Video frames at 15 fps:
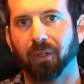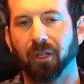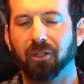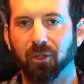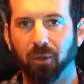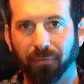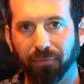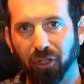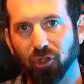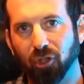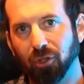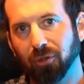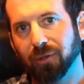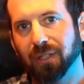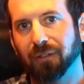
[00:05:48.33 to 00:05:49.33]
So if the
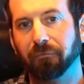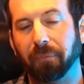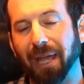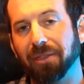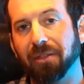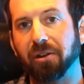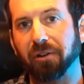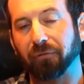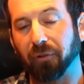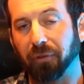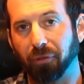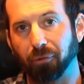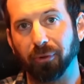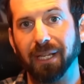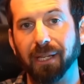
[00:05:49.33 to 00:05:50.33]
Jews have been there for
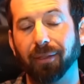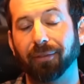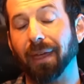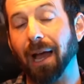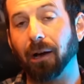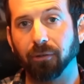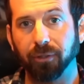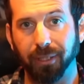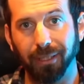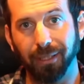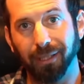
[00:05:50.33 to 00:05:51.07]
3,000